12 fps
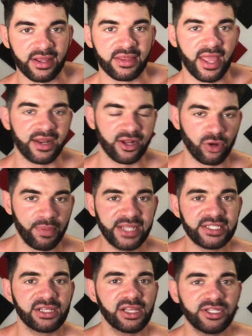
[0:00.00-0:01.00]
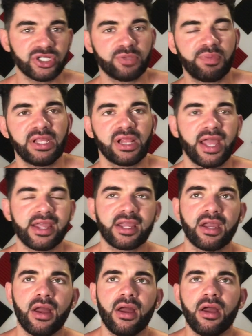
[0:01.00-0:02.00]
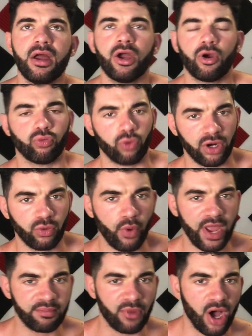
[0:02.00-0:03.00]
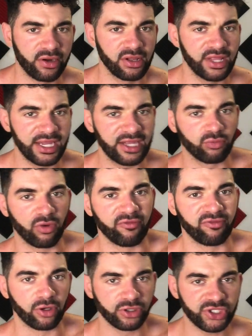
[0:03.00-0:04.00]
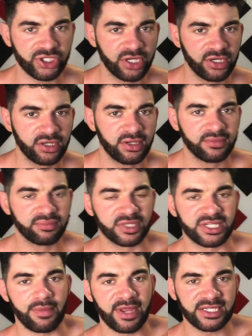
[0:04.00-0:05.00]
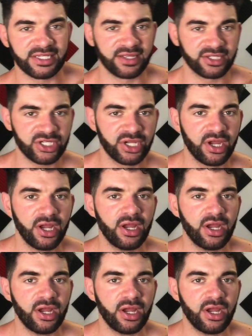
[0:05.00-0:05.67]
And then it'll basically just be like runway modeling in reverse. Does that make sense?